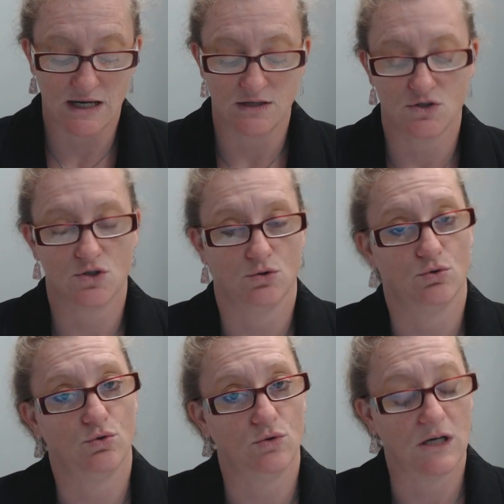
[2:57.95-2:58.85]
as to
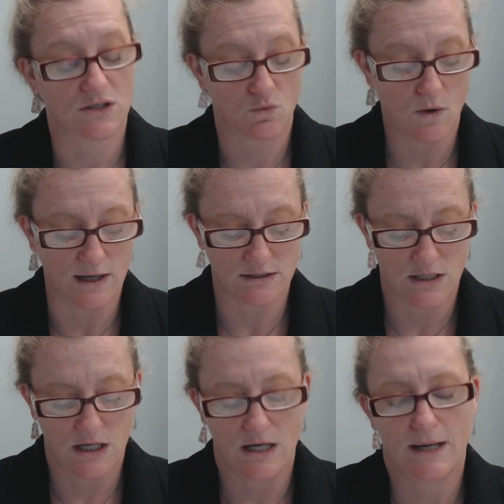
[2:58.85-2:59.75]
who gets what.
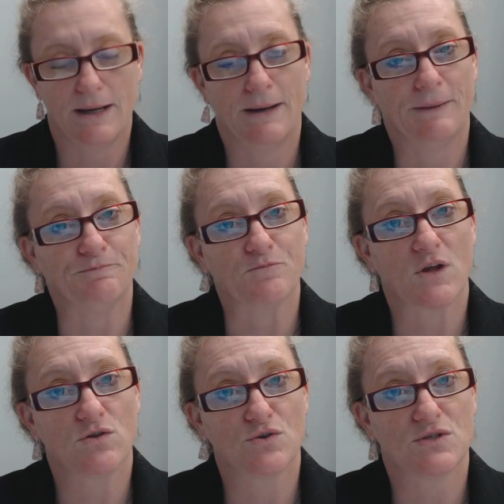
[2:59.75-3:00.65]

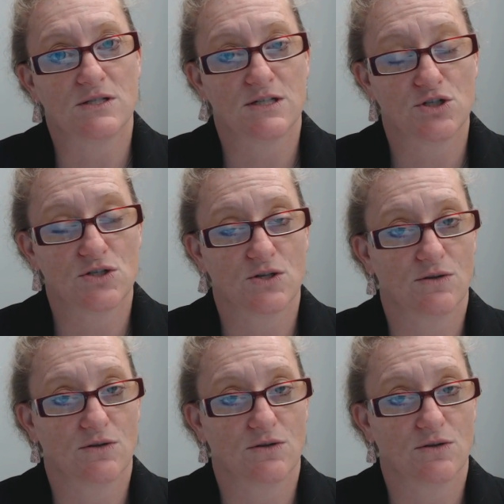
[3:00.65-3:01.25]
Those decisions